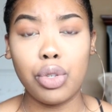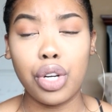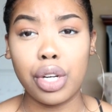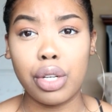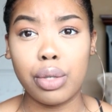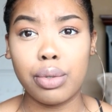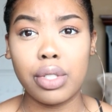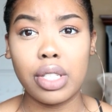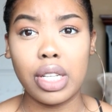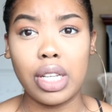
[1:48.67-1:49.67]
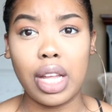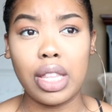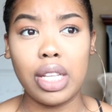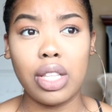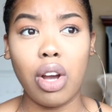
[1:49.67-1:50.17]
girls, and I
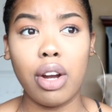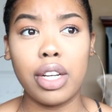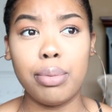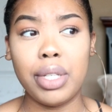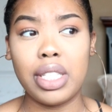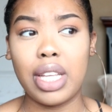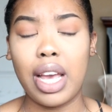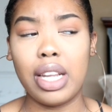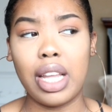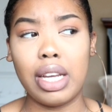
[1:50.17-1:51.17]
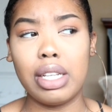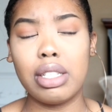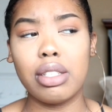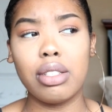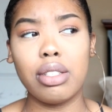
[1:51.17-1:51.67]
think the RN and BS had like
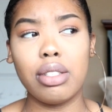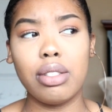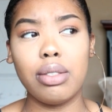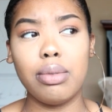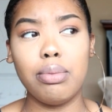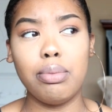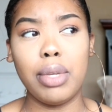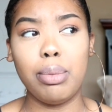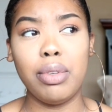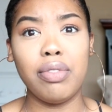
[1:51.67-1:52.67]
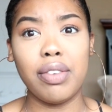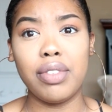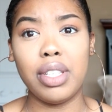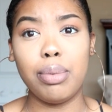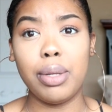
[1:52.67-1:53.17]
maybe
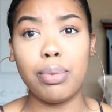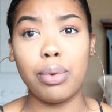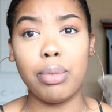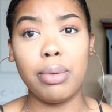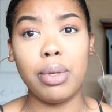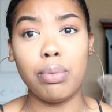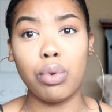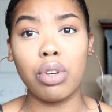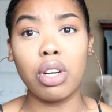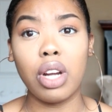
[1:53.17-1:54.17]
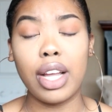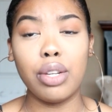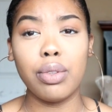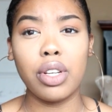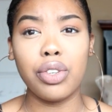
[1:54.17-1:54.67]
50 people, maybe more. I
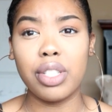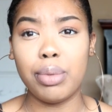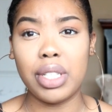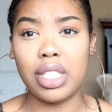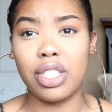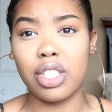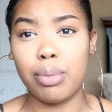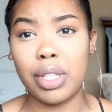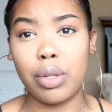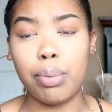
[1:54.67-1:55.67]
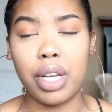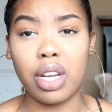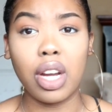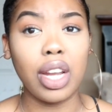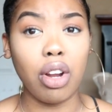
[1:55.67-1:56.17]
know the course BSN is going to be a little
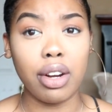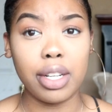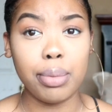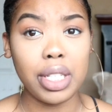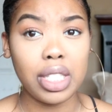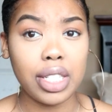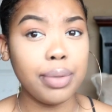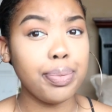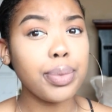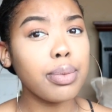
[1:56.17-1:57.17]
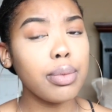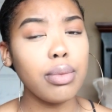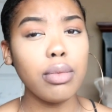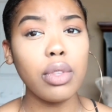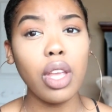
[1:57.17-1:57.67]
bigger and RN and BSN,
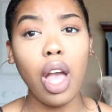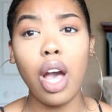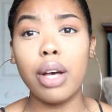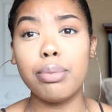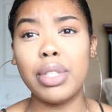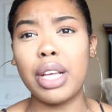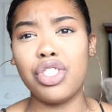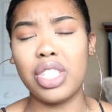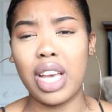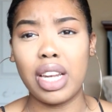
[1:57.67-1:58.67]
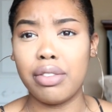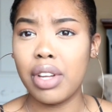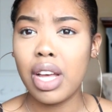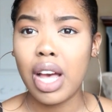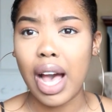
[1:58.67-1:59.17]
but that's just kind of
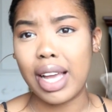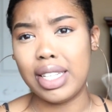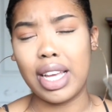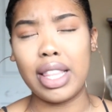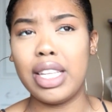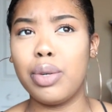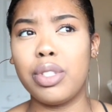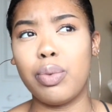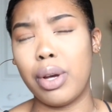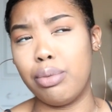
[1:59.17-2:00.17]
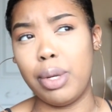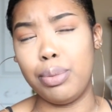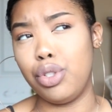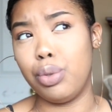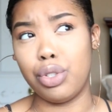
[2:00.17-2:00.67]
idea. I think it was around
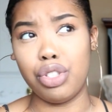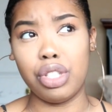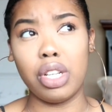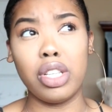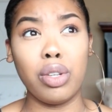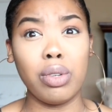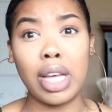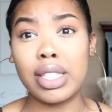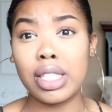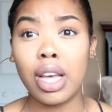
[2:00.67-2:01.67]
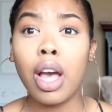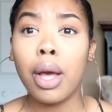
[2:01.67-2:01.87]
maybe 200 or a little less